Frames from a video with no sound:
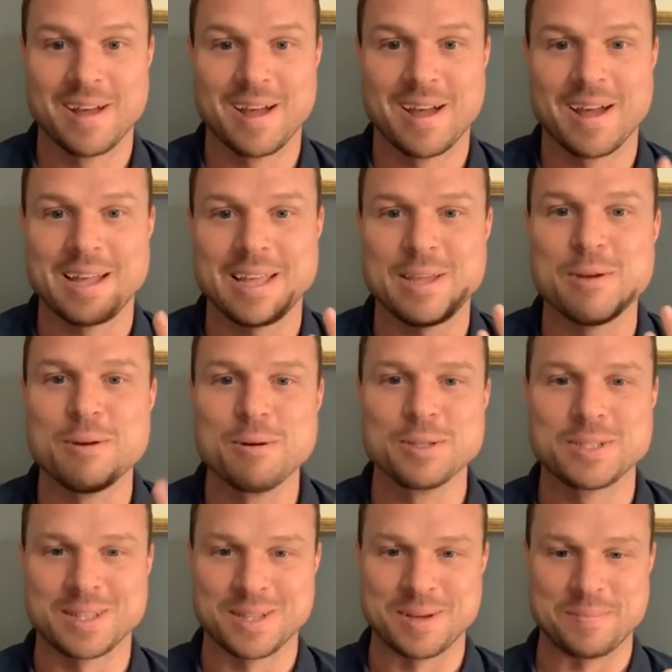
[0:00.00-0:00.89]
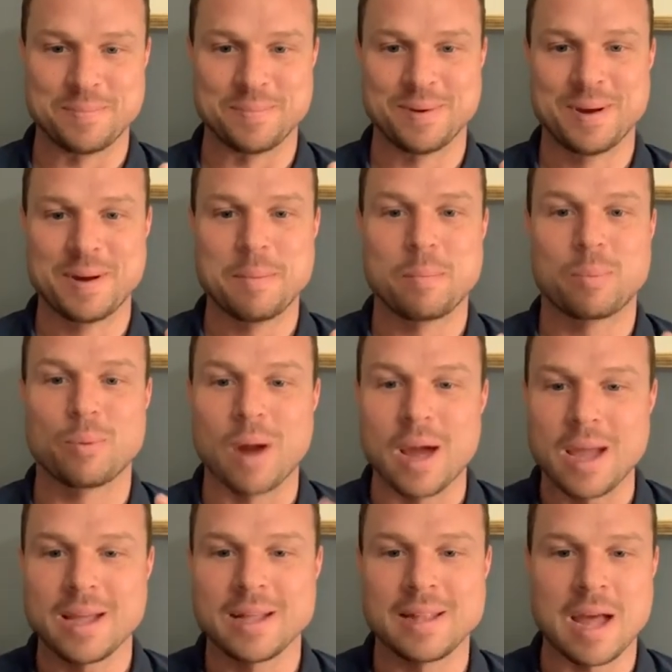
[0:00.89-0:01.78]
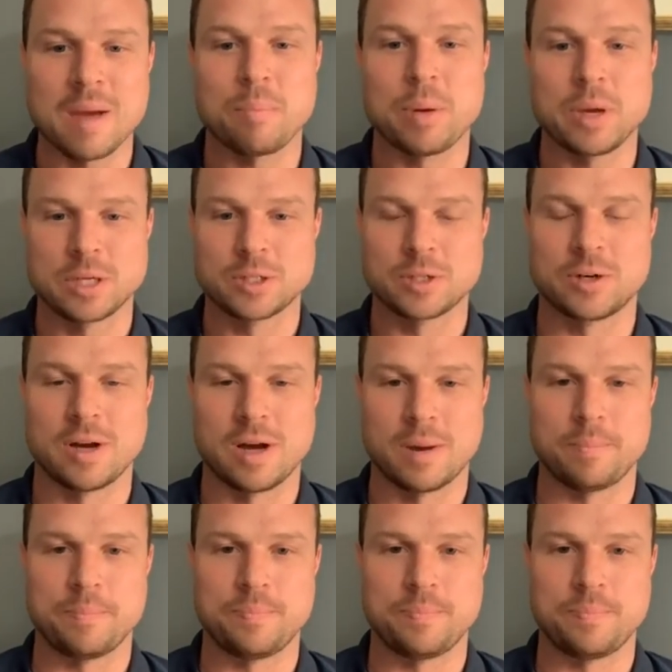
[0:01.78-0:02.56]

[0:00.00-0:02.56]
Use them. Brighten that picture up.